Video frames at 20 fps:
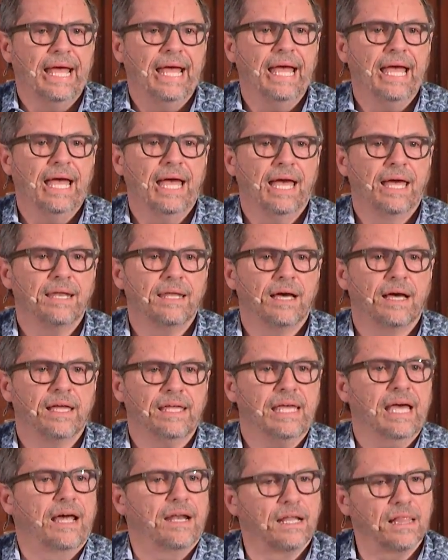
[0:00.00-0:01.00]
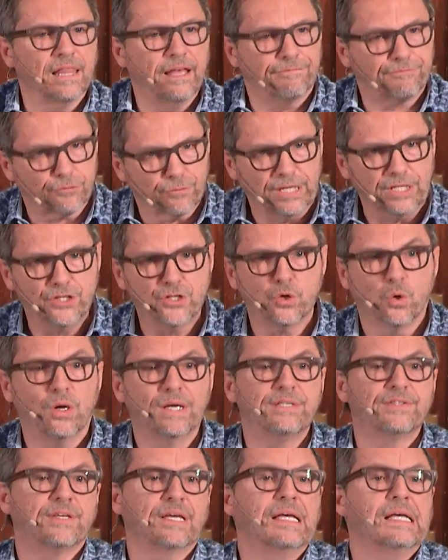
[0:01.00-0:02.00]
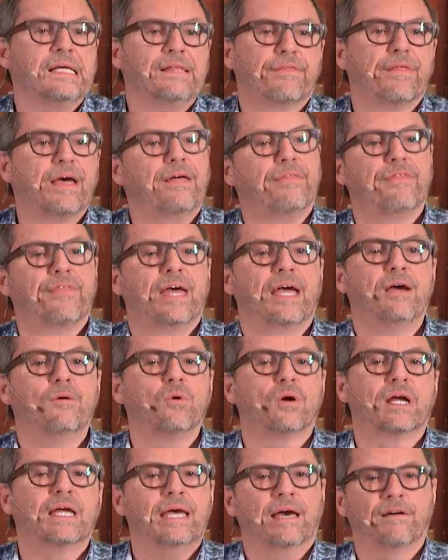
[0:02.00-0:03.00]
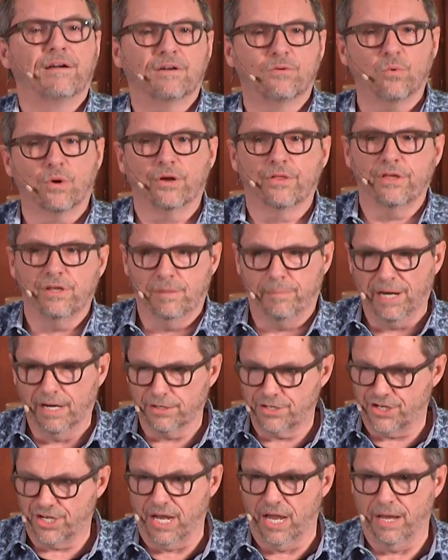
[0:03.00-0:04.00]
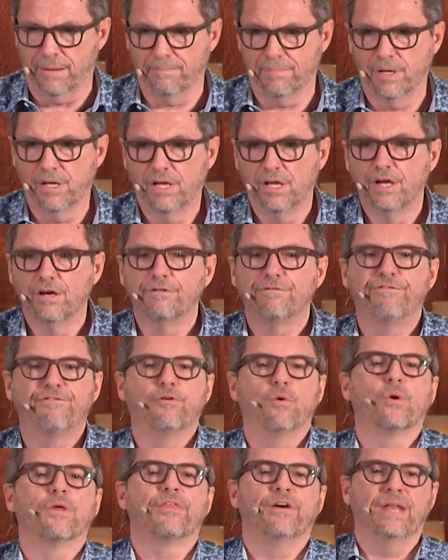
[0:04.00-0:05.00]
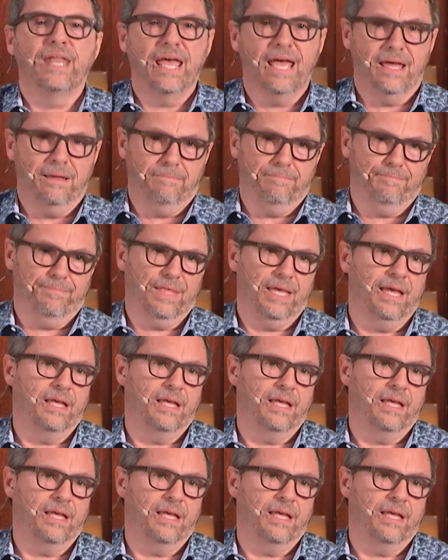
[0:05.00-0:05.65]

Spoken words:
And yet left rejoicing that they were counted worthy to bear shame for the name.